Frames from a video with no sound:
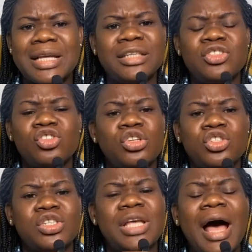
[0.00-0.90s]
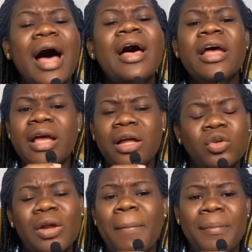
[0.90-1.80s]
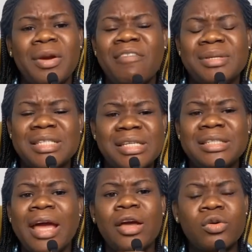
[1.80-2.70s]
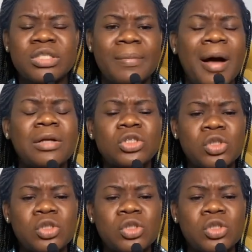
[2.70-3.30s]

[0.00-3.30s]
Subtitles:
And it's not just her, a lot of people have been saying that he goes about